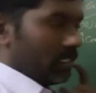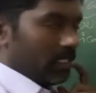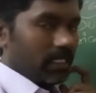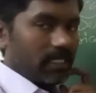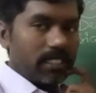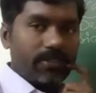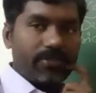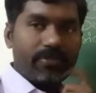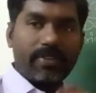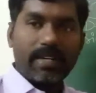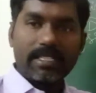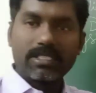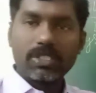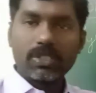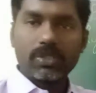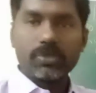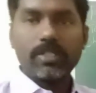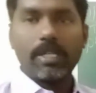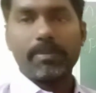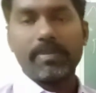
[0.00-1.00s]
in the
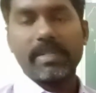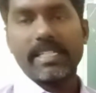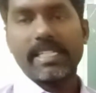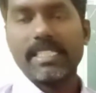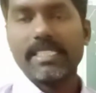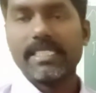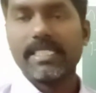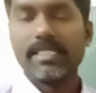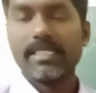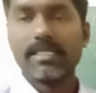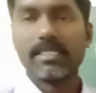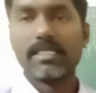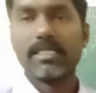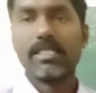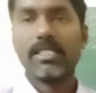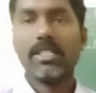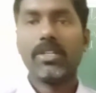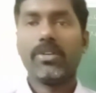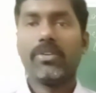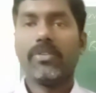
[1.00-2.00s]
first two
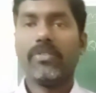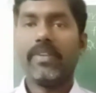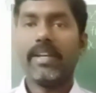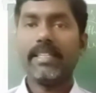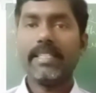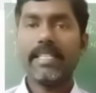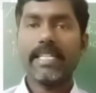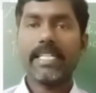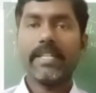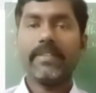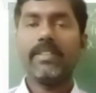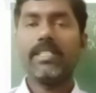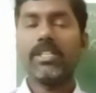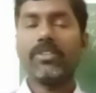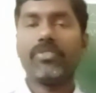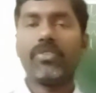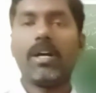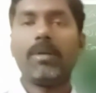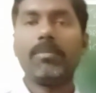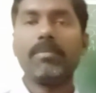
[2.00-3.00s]
applications, when they given
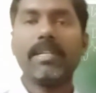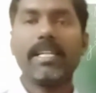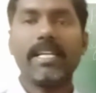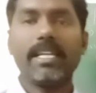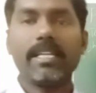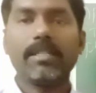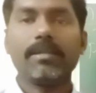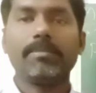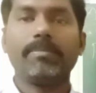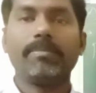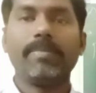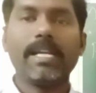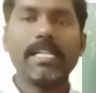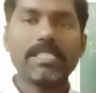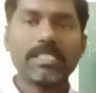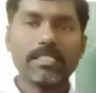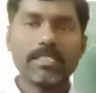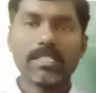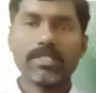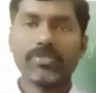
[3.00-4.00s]
the formula,
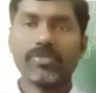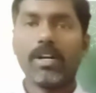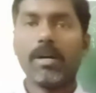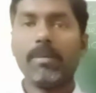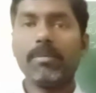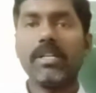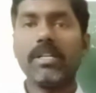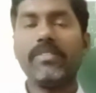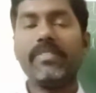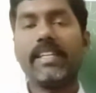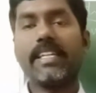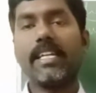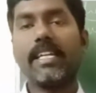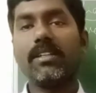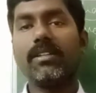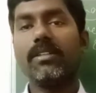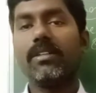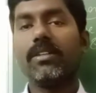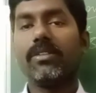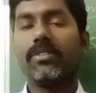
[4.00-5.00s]
based on the formula we
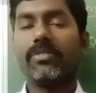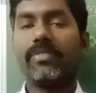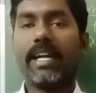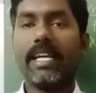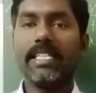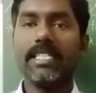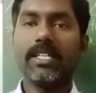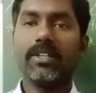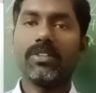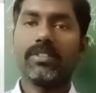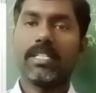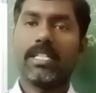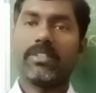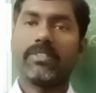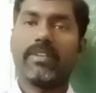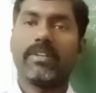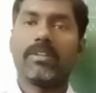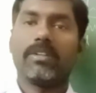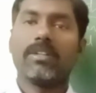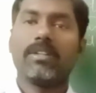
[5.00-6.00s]
can find out
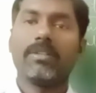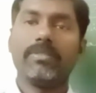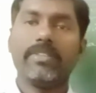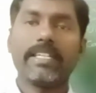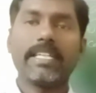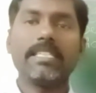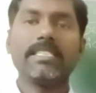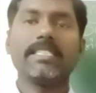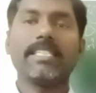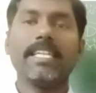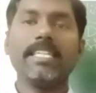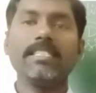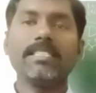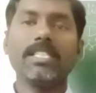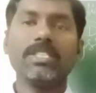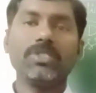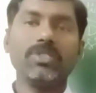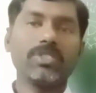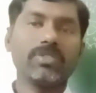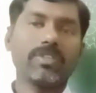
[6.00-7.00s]
that one. We can change
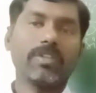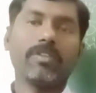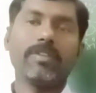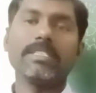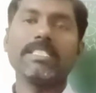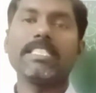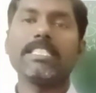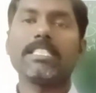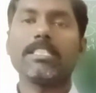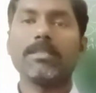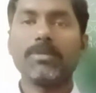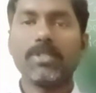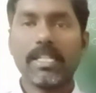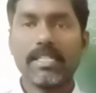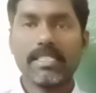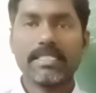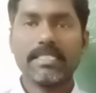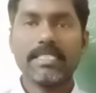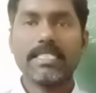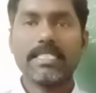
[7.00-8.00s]
the units from one system to
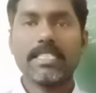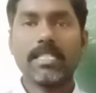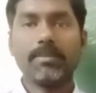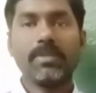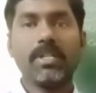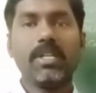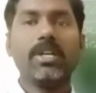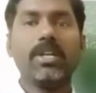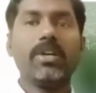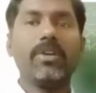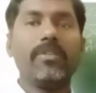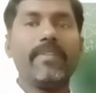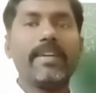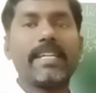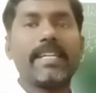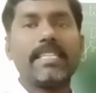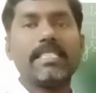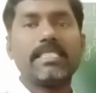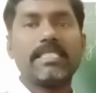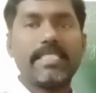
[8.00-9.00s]
another system.
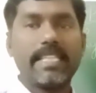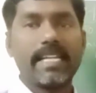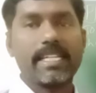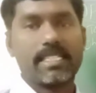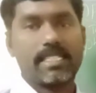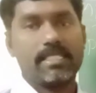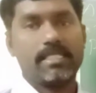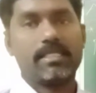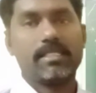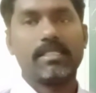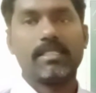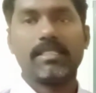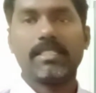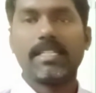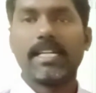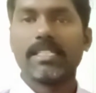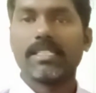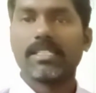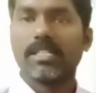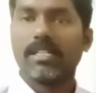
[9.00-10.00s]
We can check
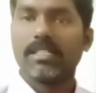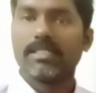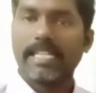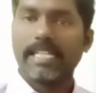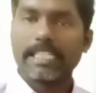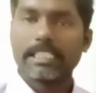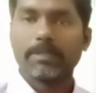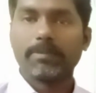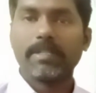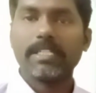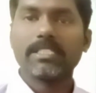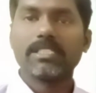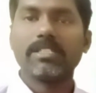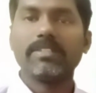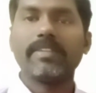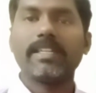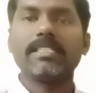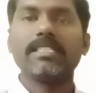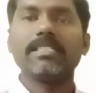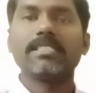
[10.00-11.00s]
that
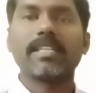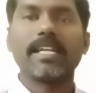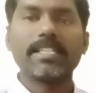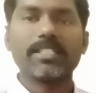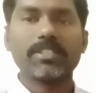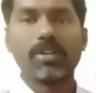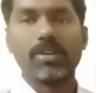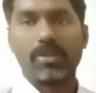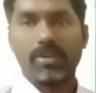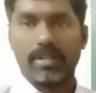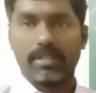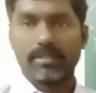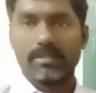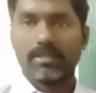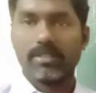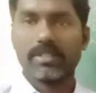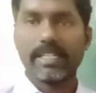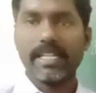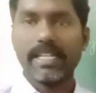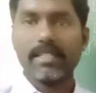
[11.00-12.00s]
expression whether it's right or
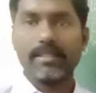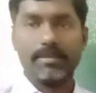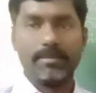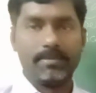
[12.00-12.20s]
wrong. Okay,